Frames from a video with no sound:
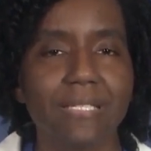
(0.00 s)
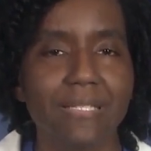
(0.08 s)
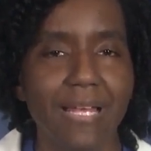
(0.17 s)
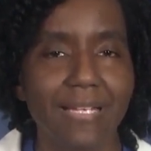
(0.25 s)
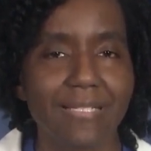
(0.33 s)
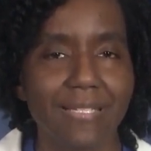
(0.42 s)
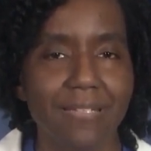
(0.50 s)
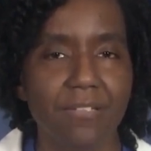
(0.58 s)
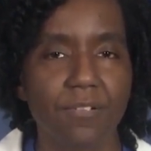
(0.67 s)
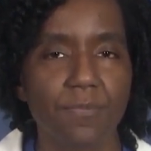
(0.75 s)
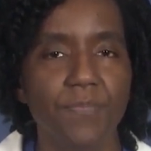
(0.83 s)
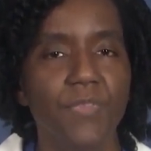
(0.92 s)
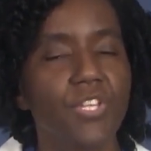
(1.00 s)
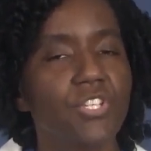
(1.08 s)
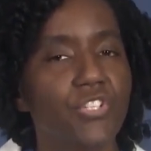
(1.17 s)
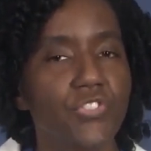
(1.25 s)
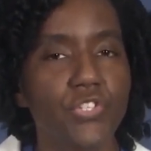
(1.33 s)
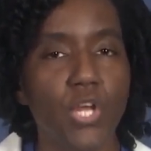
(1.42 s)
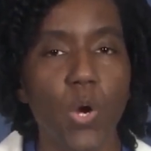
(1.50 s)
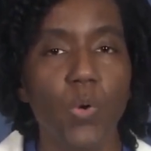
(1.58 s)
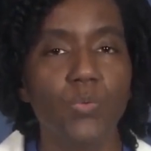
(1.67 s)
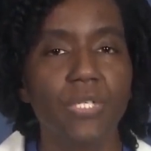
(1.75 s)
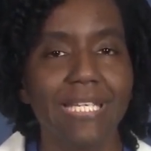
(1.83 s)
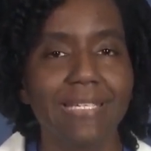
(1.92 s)
is ideal. There's
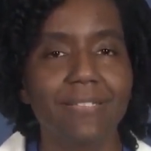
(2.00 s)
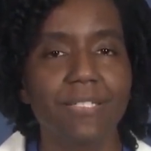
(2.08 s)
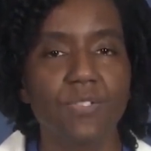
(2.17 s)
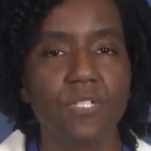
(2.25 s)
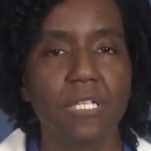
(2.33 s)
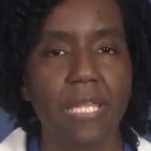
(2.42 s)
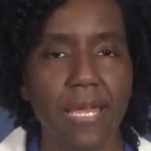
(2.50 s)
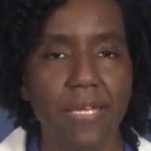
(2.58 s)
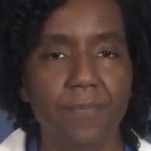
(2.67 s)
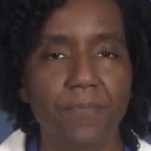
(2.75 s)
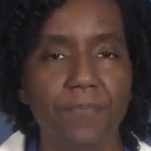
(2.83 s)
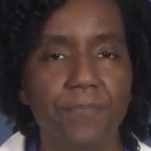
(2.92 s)
no need to delay.